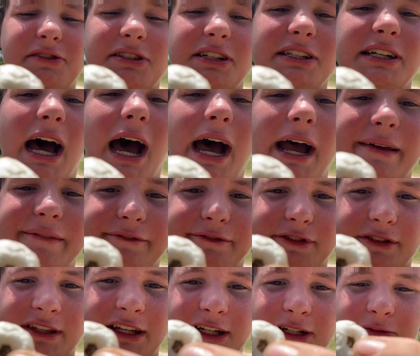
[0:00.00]
a dime
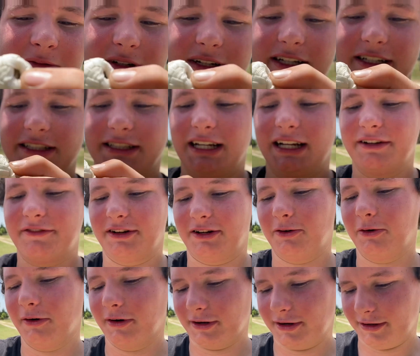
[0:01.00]
for this one instead of a
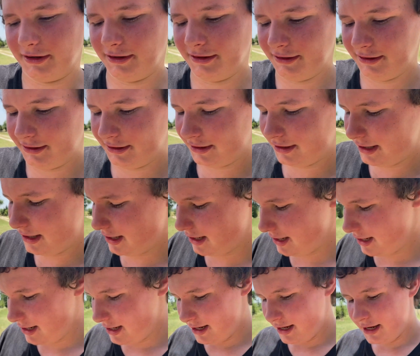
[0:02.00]
quarter.
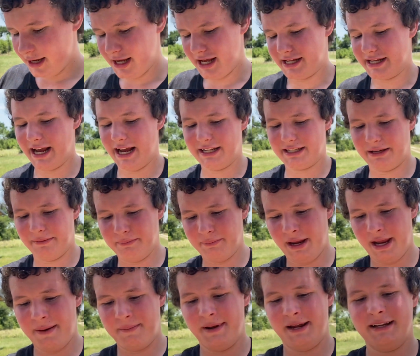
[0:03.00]
It's got some
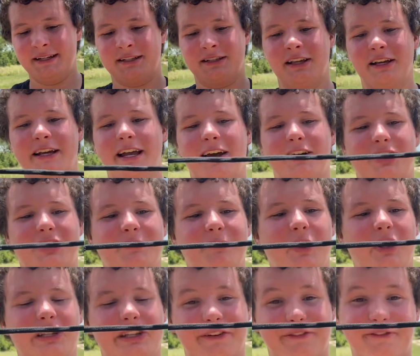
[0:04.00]
BBs. Look how
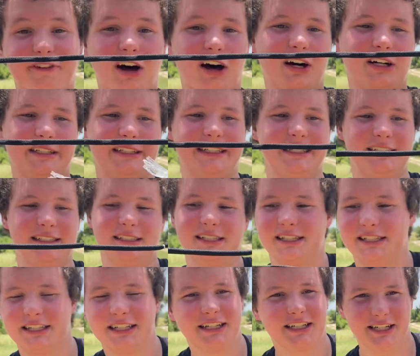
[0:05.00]
small the fall is.
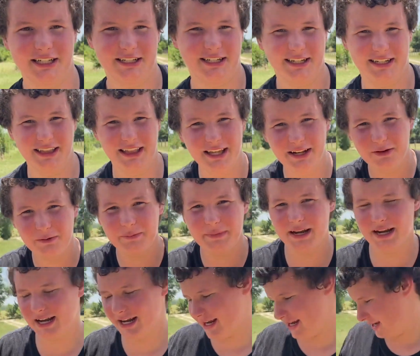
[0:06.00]
It's just a little
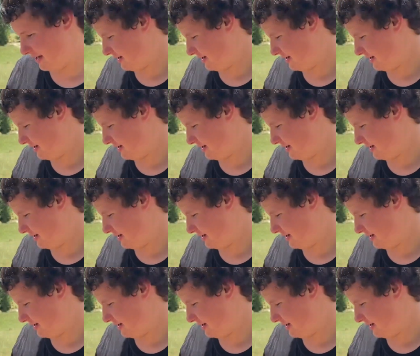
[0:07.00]
bitty.